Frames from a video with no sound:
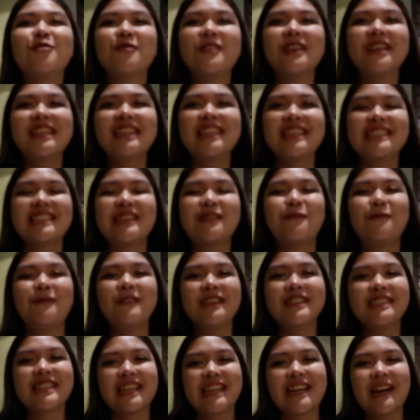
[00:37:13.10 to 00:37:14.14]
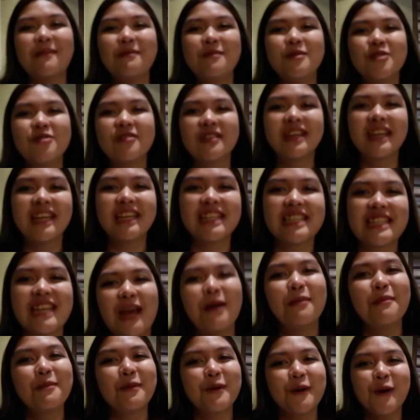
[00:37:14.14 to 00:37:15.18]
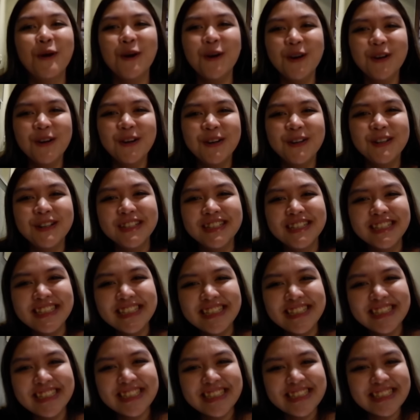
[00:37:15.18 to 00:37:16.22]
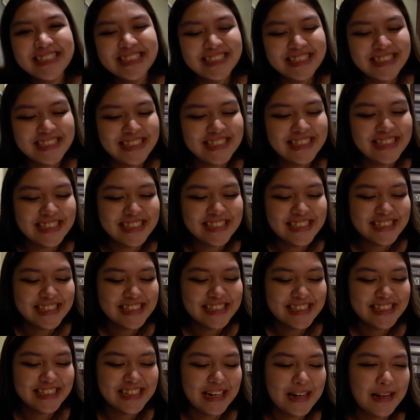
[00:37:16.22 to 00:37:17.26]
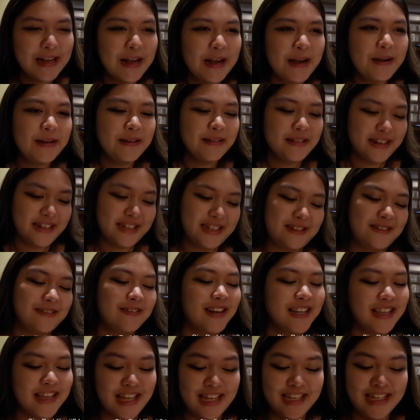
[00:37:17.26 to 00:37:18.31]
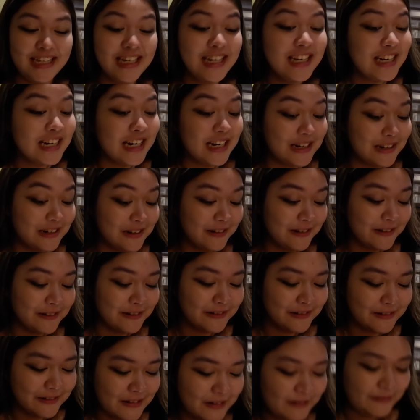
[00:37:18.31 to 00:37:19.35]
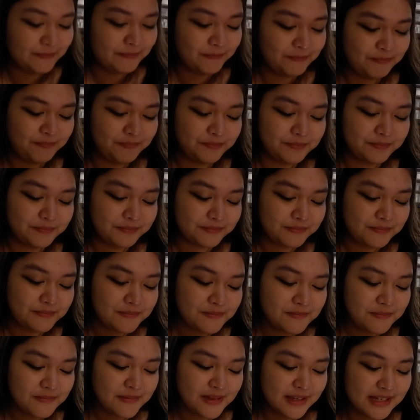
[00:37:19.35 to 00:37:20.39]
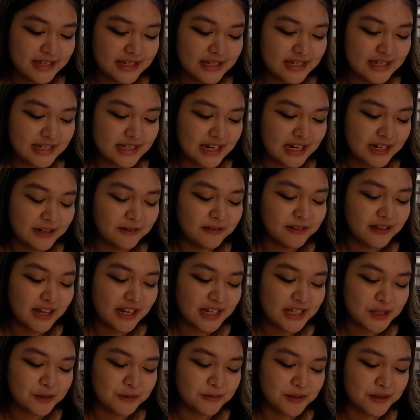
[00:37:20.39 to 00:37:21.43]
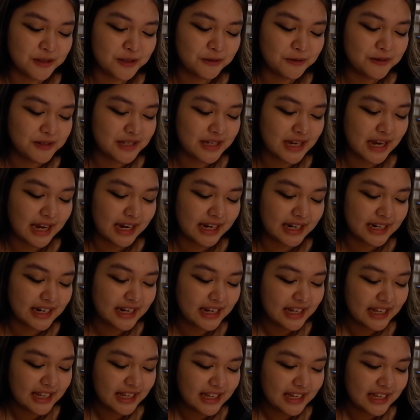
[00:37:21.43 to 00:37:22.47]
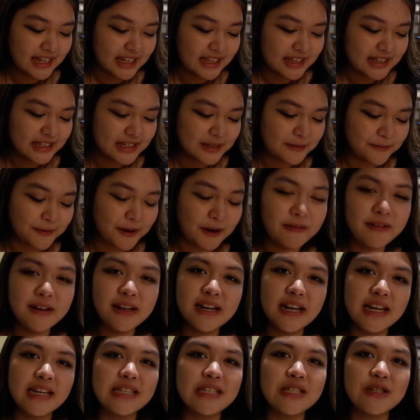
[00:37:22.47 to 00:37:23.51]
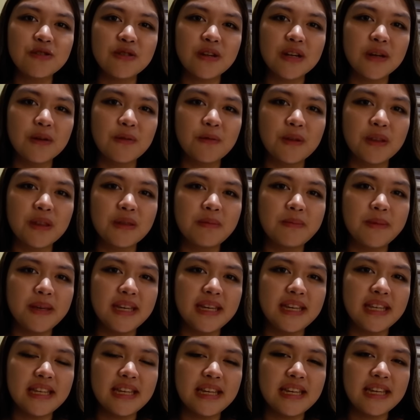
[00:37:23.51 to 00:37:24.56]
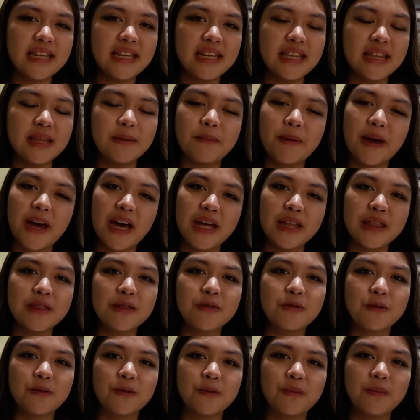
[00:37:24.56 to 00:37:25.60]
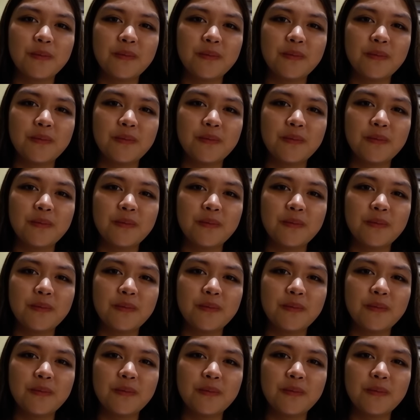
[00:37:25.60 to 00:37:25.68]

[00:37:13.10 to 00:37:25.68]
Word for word: drink this, it feels like I'm drinking shampoo. Interesting. Do I like it? I do. It's just I don't like to associate this very nice drink with me in the bathroom.